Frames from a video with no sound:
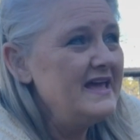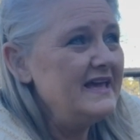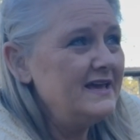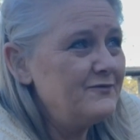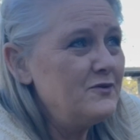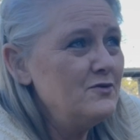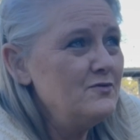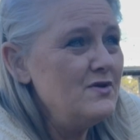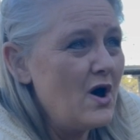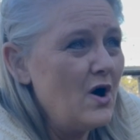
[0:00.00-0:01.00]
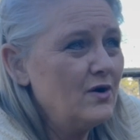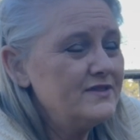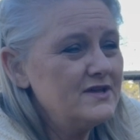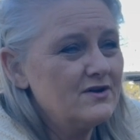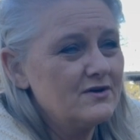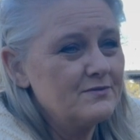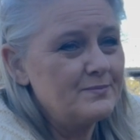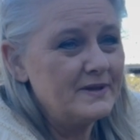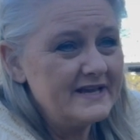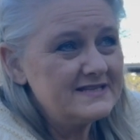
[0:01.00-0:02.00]
if you know that you've
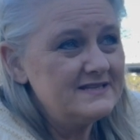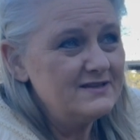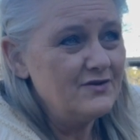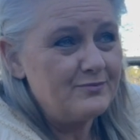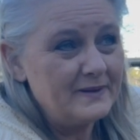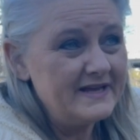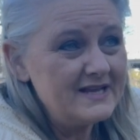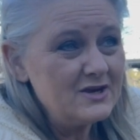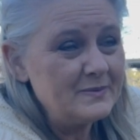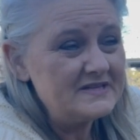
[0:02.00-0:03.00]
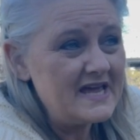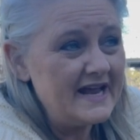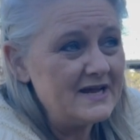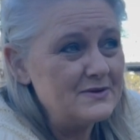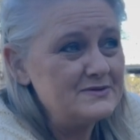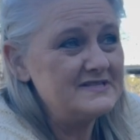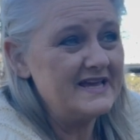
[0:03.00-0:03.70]
planted your potatoes